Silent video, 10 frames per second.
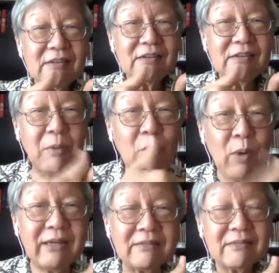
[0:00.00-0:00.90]
Number
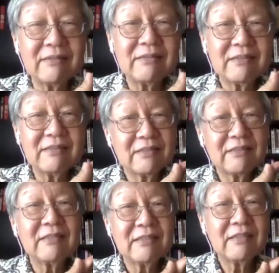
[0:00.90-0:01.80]
one,
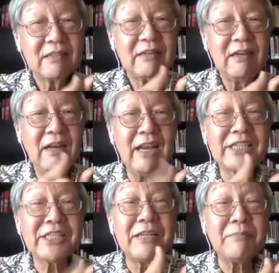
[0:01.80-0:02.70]

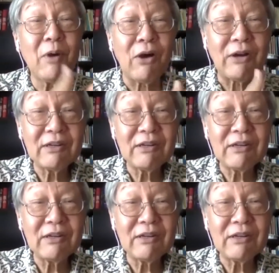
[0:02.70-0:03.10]
listen more.